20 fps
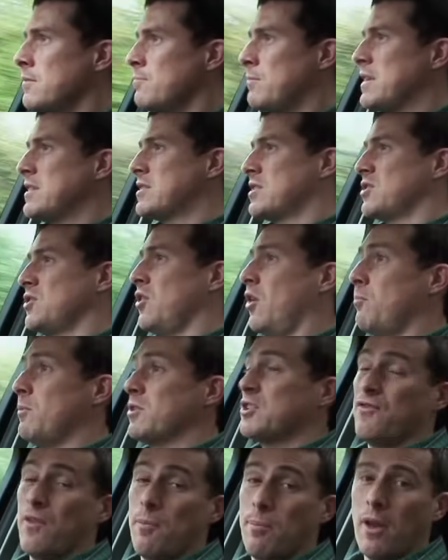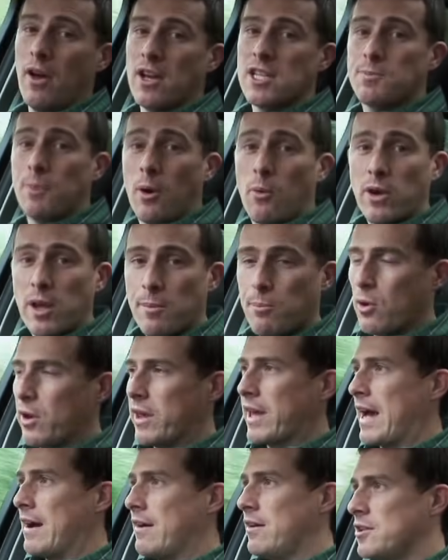means there's not much of a blind spot when you're
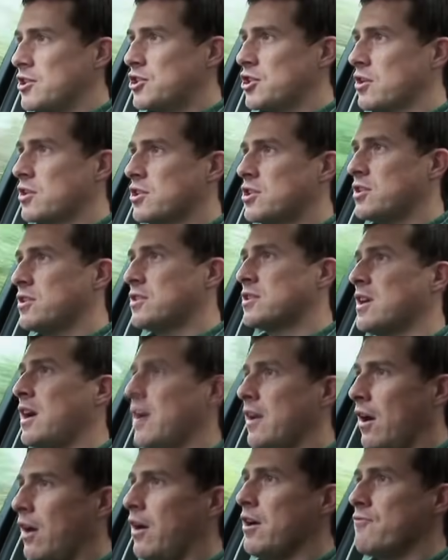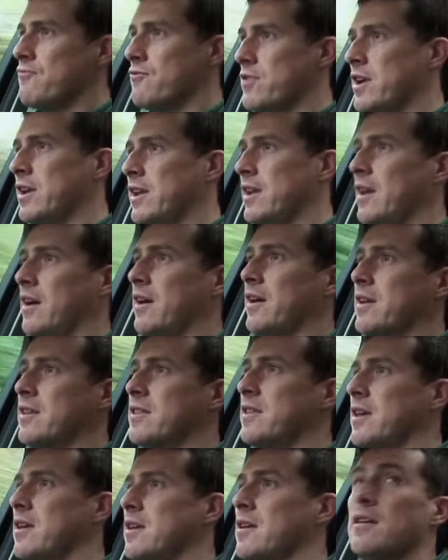pulling out at junctions, and I really like
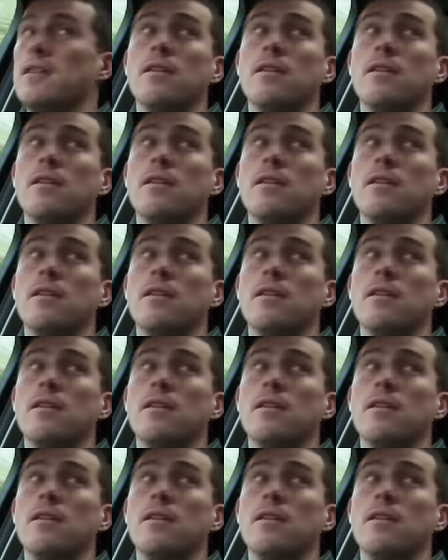the